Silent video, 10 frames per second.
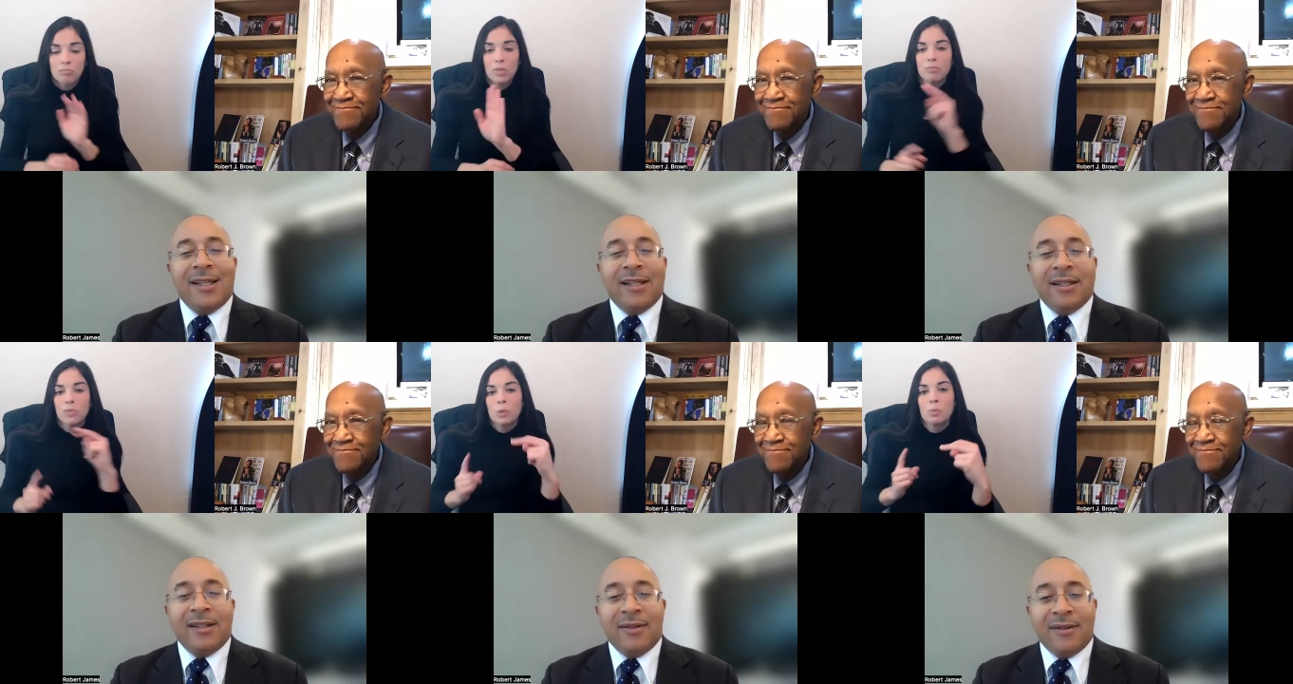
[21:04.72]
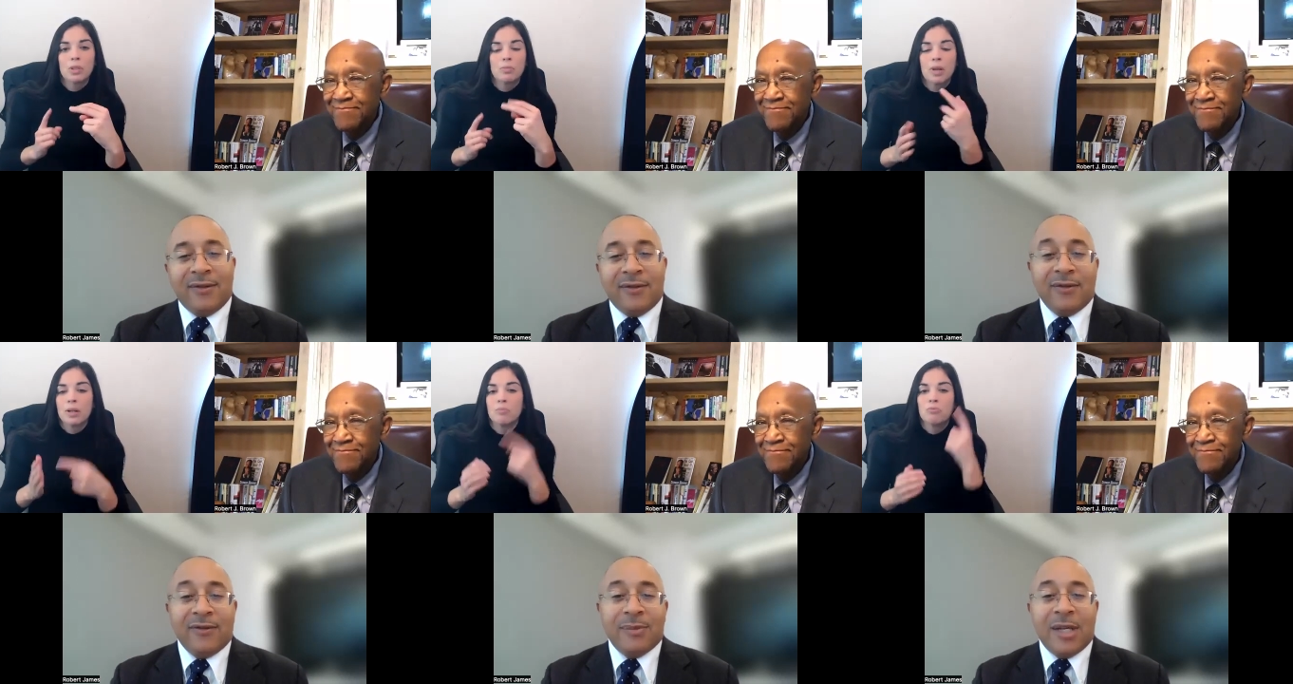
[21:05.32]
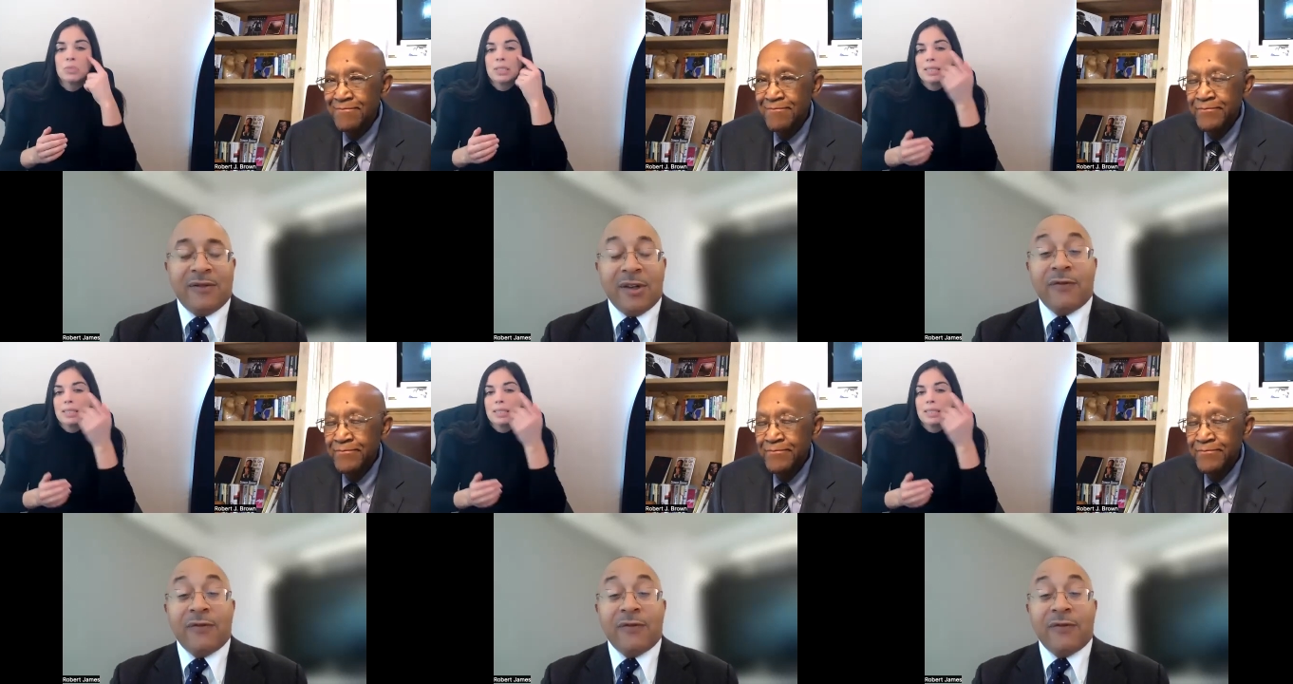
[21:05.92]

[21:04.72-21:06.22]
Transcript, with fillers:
Speaker 1: King from that